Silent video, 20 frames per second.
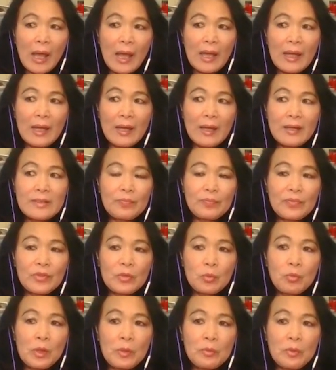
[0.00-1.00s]
and we
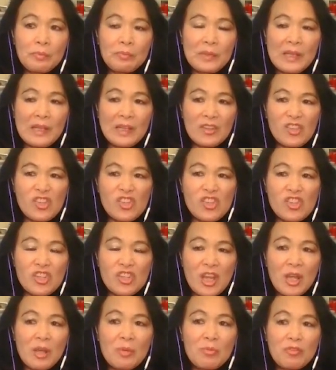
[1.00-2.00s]
were being
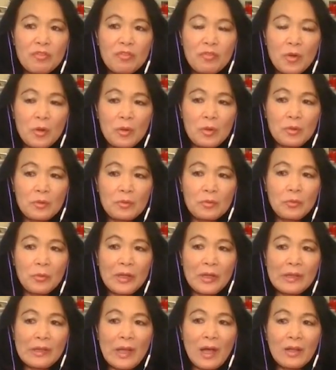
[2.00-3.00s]
shameful.
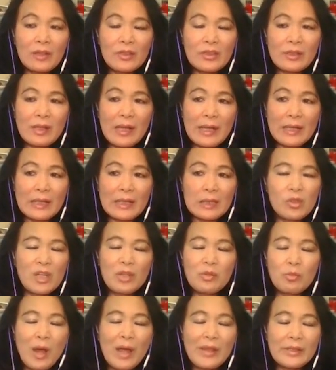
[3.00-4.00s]
We're not like,
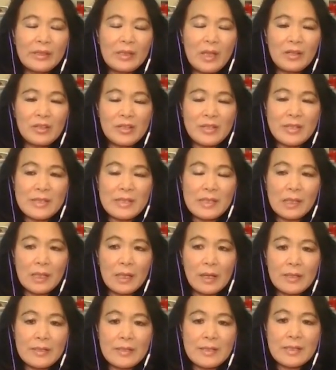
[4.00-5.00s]
they rather not to
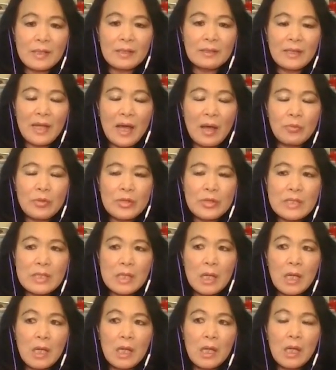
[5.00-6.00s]
see us. And that
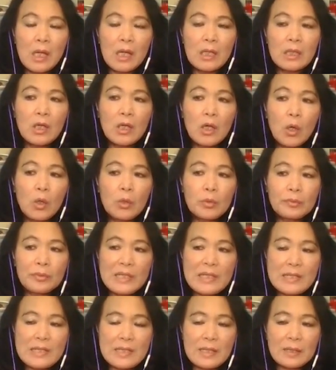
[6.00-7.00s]
was the whole
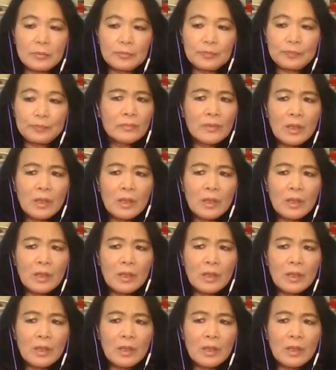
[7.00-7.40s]
reason